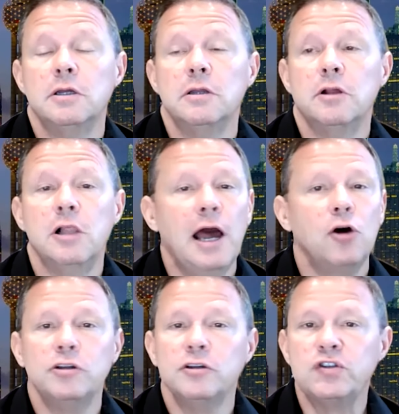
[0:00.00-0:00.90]

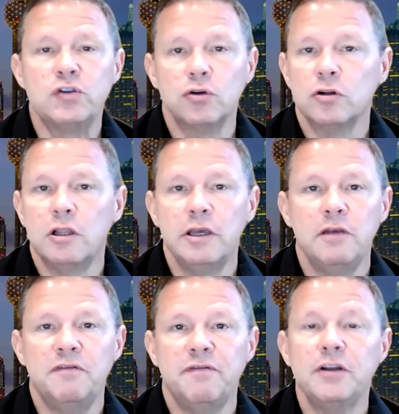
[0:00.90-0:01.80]
cloud is
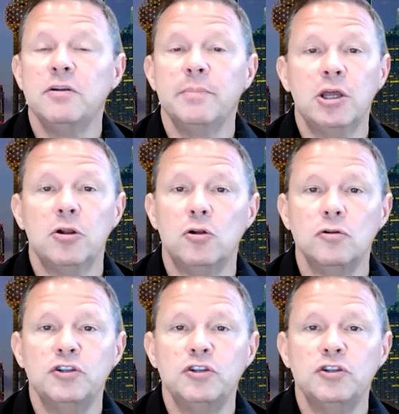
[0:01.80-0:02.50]
certainly fundamental